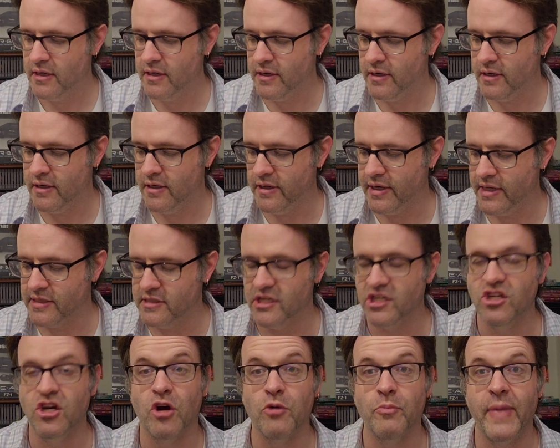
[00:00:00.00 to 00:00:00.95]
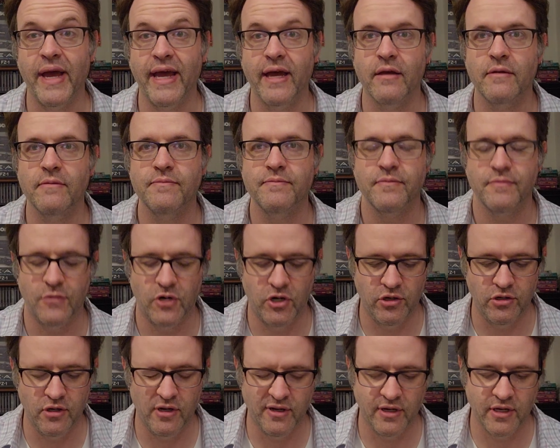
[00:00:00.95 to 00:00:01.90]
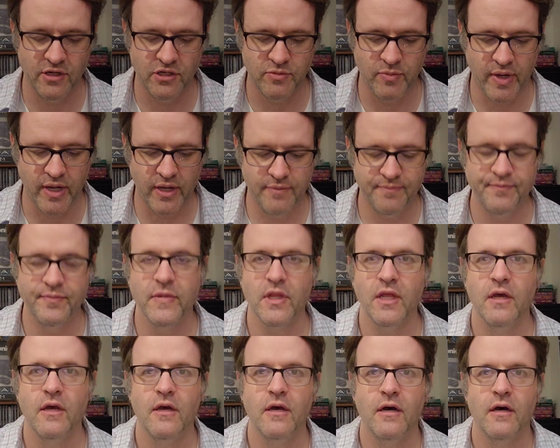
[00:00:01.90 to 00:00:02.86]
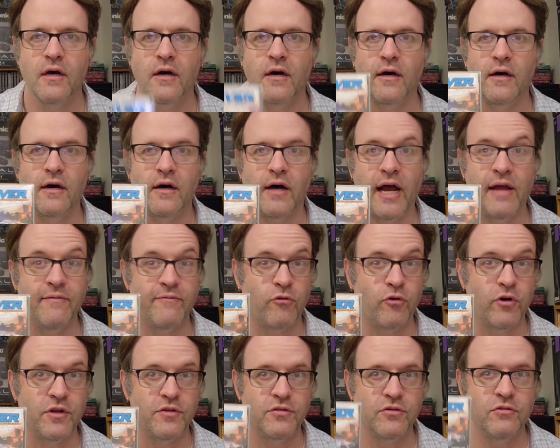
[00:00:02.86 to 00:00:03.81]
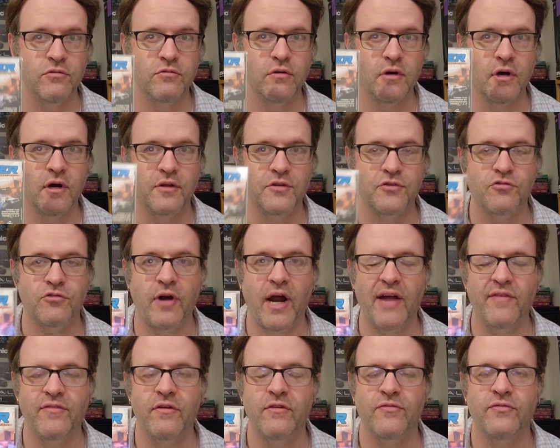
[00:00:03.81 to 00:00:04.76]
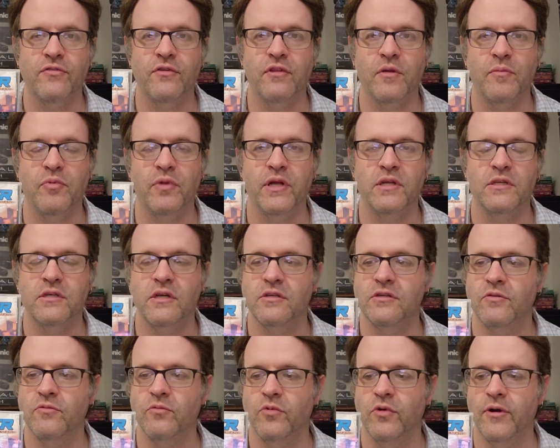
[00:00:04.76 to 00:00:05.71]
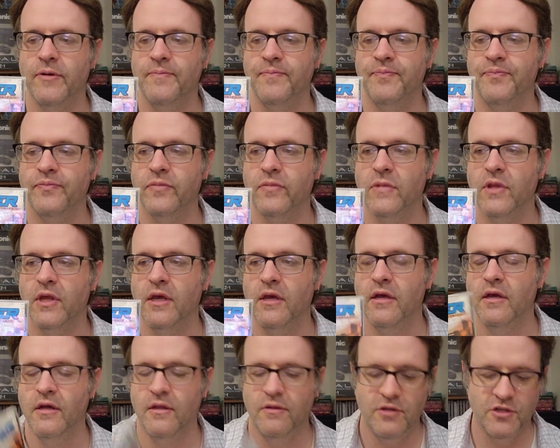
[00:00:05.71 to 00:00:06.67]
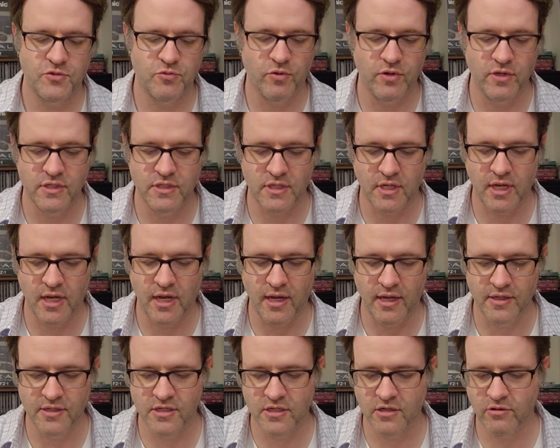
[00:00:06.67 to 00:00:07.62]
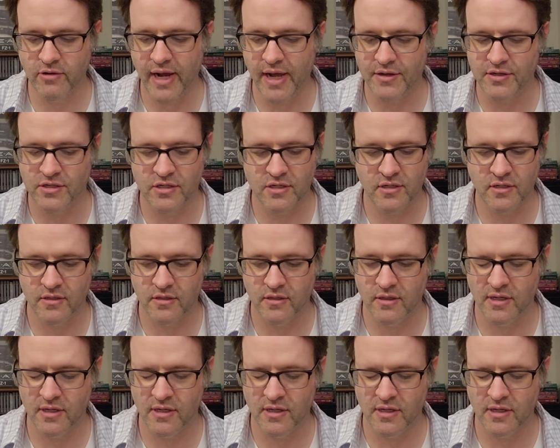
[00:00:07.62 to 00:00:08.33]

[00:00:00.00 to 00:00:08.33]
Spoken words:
as a young man, or youngish man. I am 42. A driver for the PlayStation 1. This was a scratched